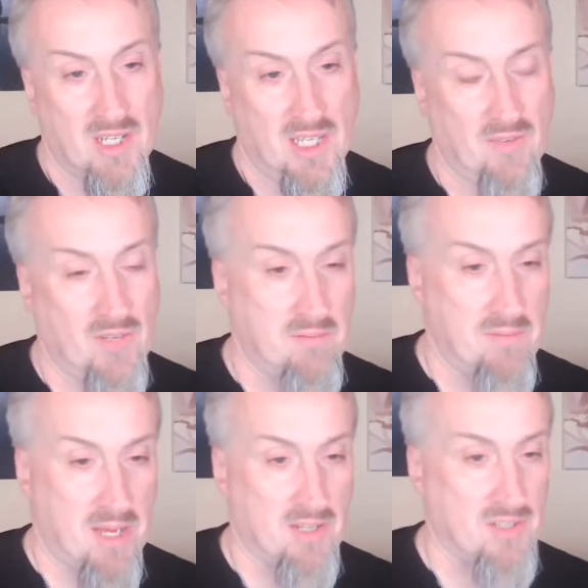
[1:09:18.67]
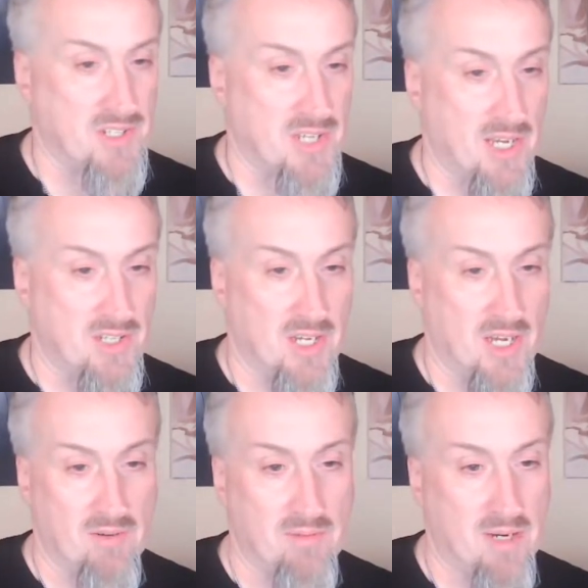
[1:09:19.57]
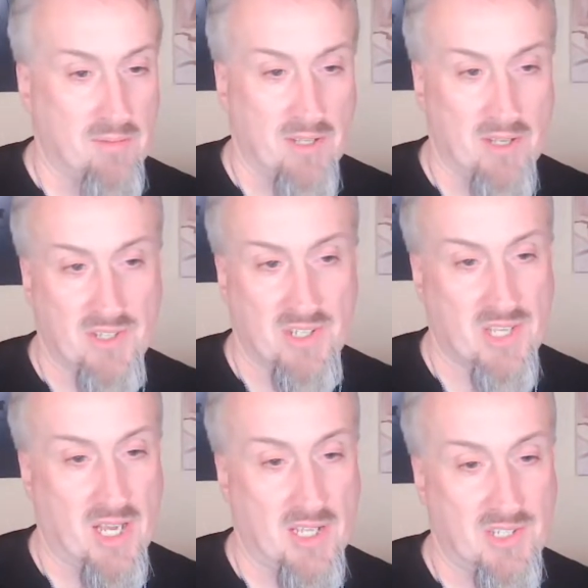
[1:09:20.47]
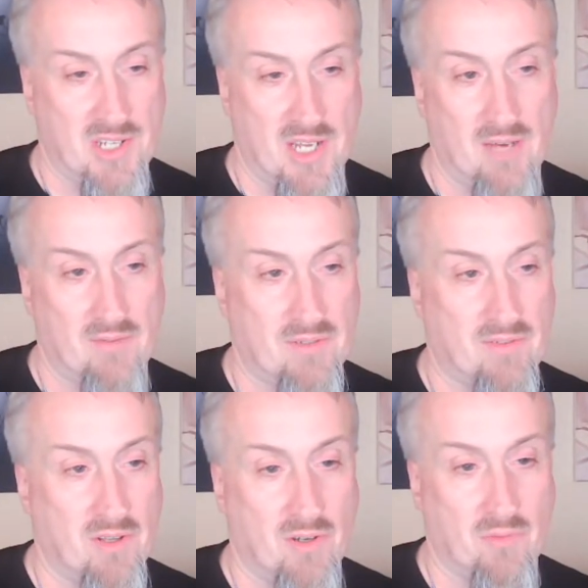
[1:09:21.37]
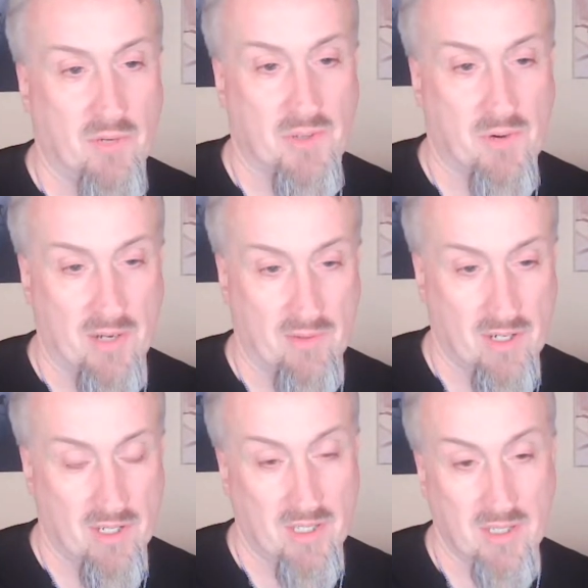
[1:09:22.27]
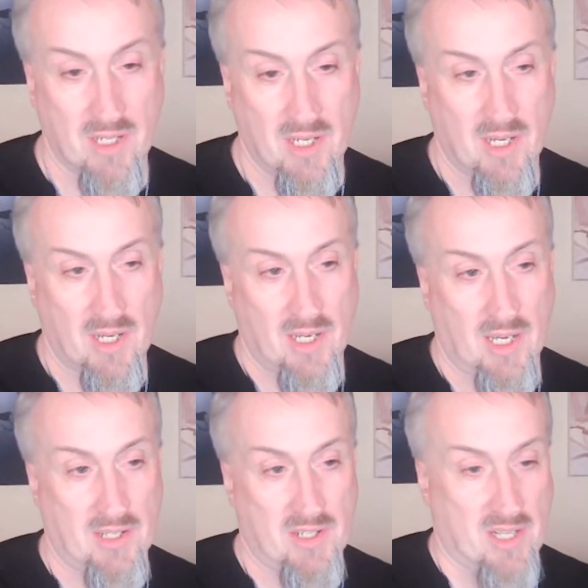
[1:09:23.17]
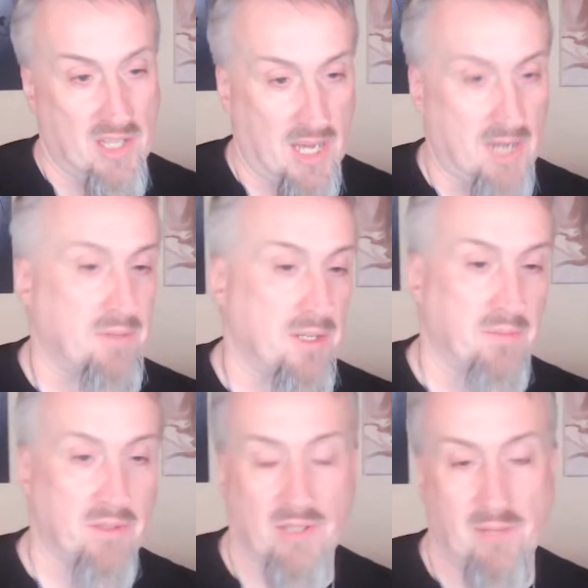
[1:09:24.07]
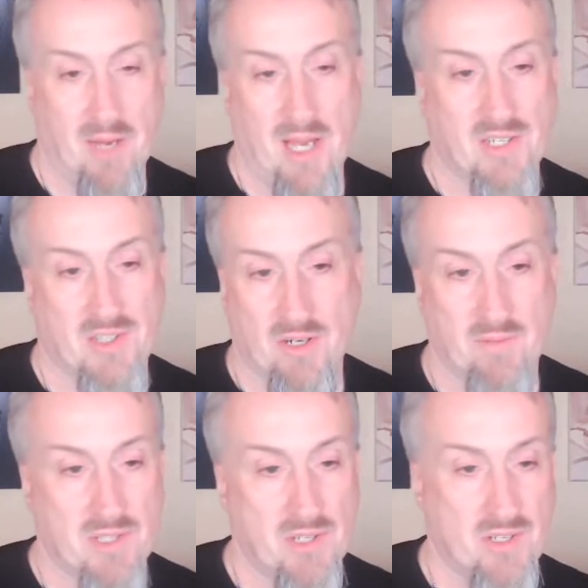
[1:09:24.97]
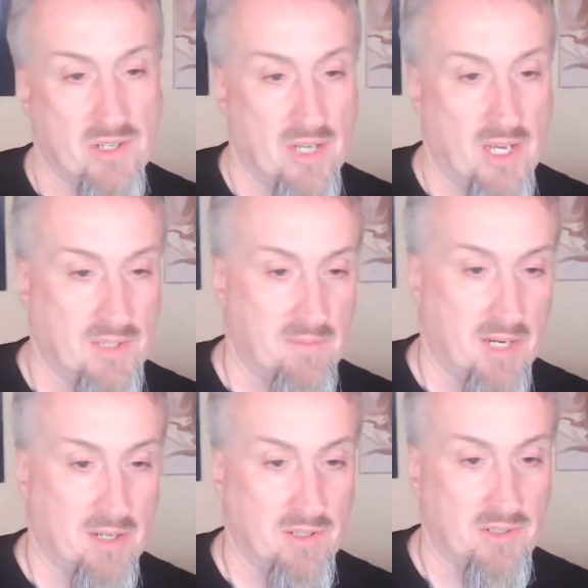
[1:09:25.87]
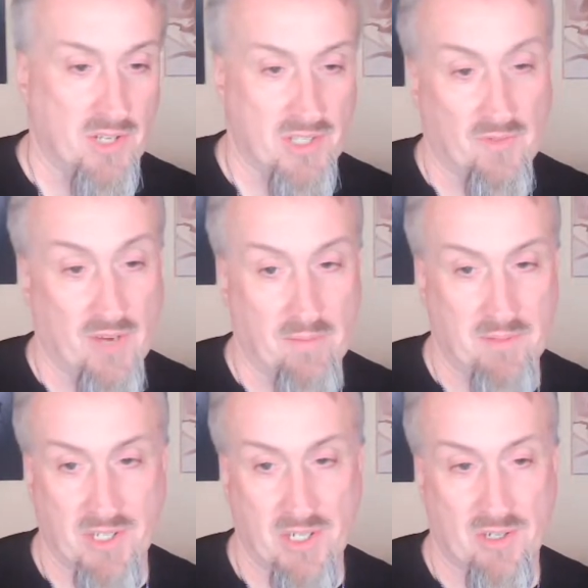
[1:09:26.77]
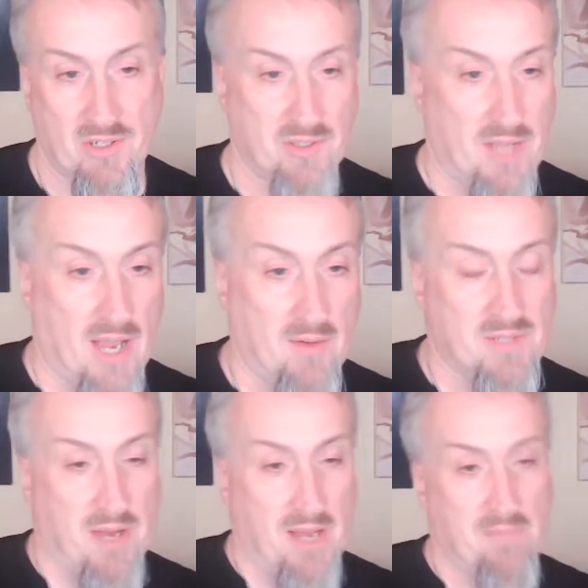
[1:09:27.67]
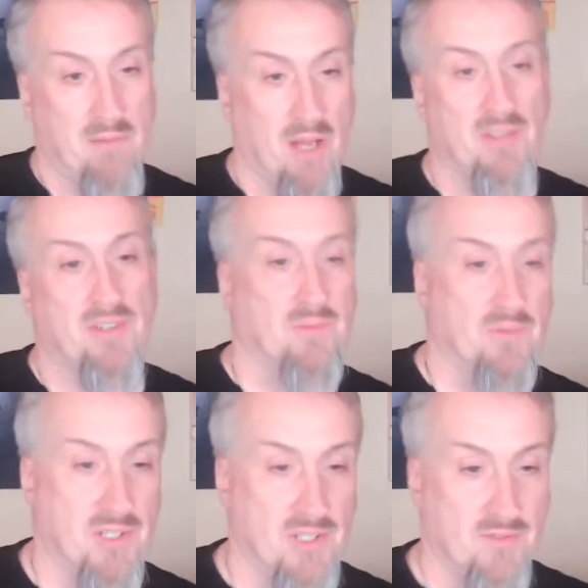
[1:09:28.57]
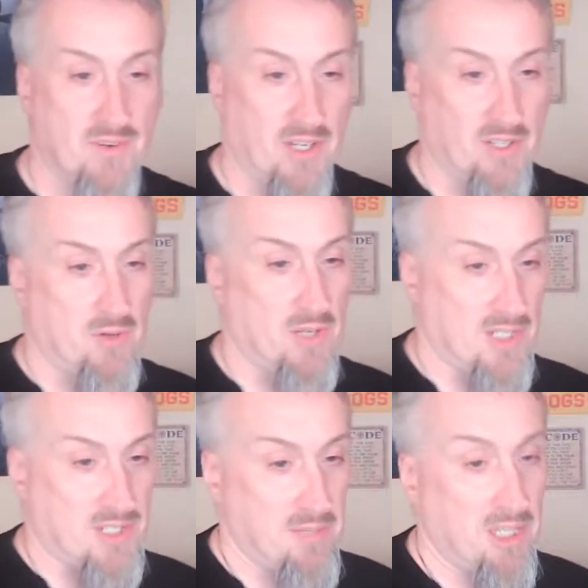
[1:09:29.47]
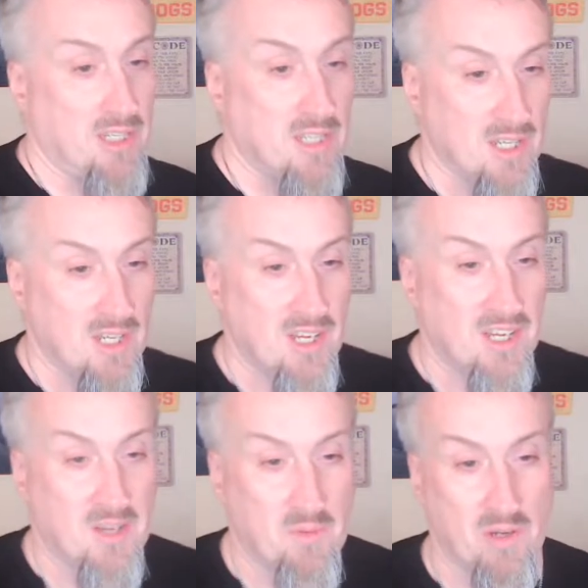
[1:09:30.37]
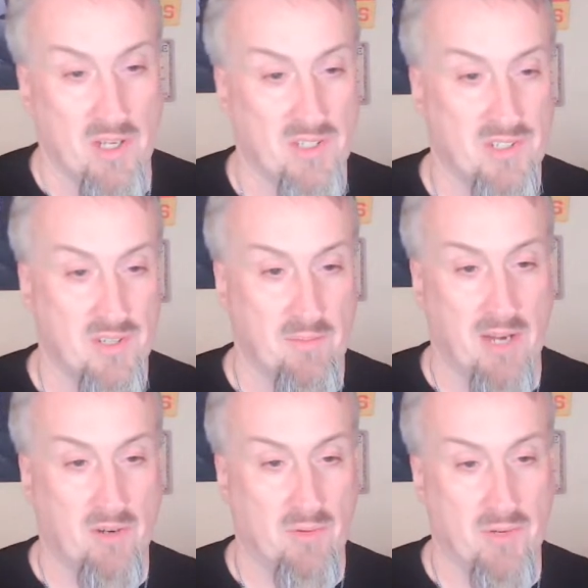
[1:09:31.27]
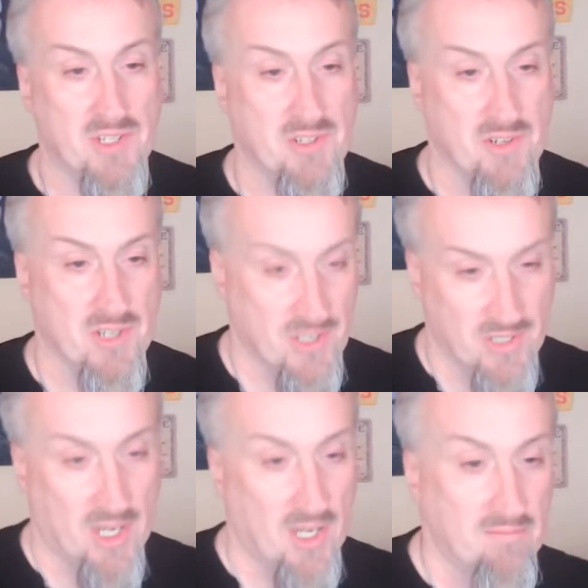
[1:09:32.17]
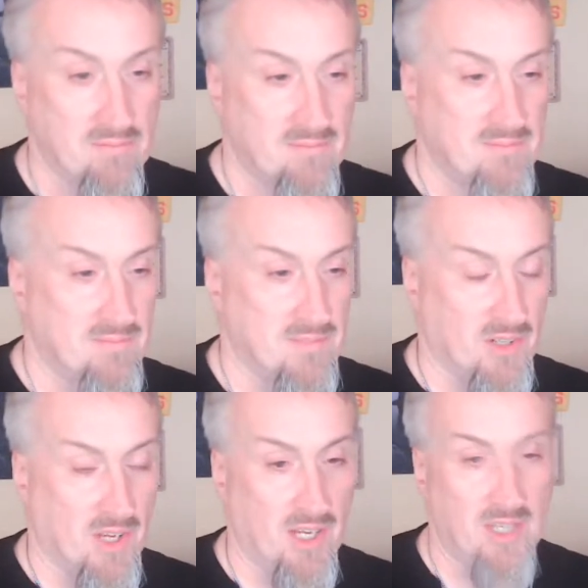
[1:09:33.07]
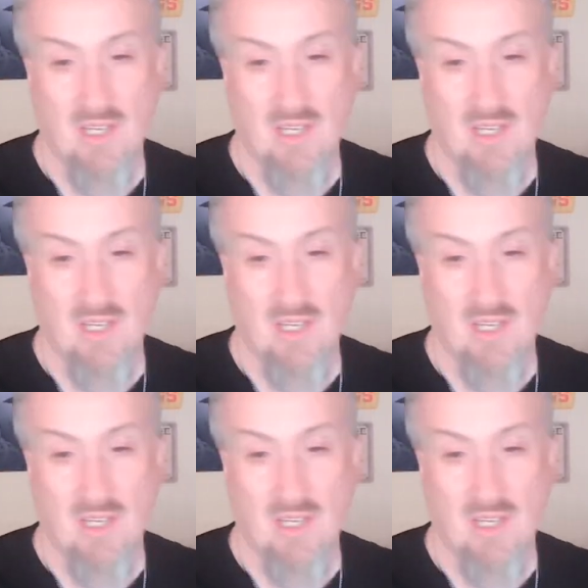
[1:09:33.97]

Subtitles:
even in medical science, you got to remember there's this constant ebb and flow of what's right and wrong. And there's a lot of people that back circumcision as a medical justified procedure. That was my mother's reason for doing it to me, was the medical research at the time. Okay.